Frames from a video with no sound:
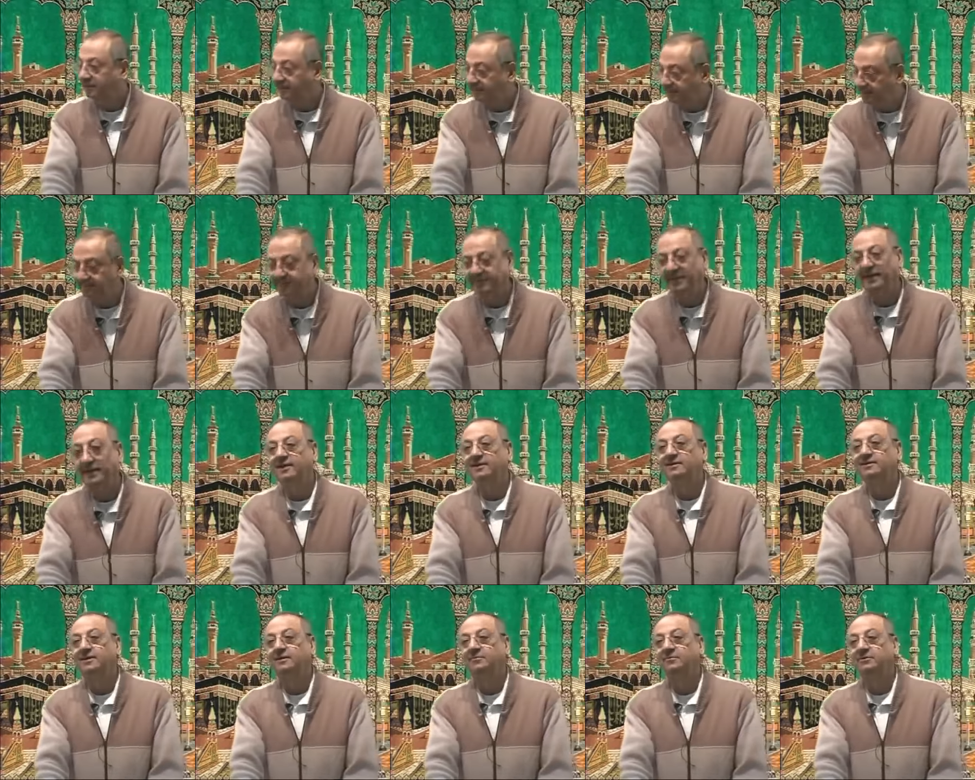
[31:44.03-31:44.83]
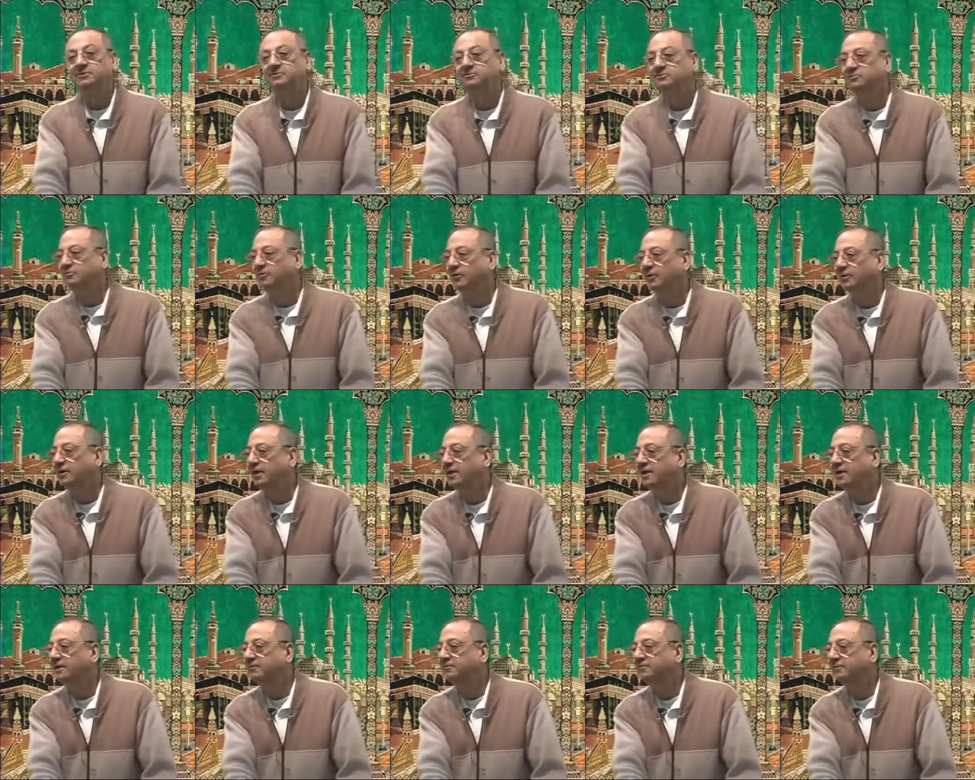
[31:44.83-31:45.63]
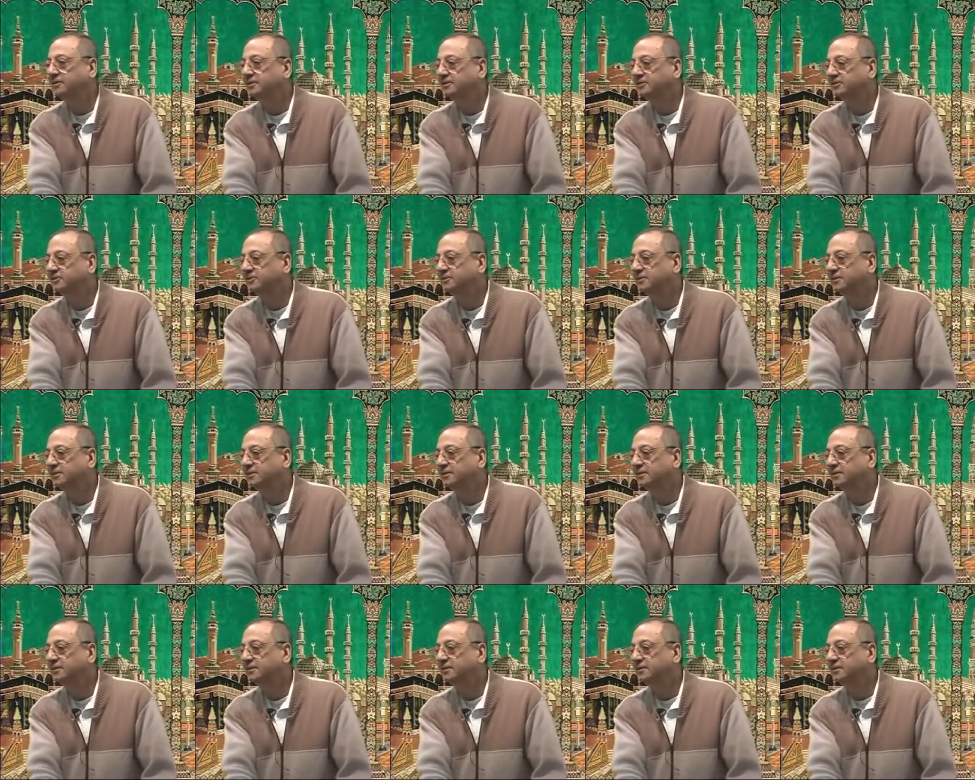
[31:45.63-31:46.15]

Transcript: Second tamiz. What kind of it is?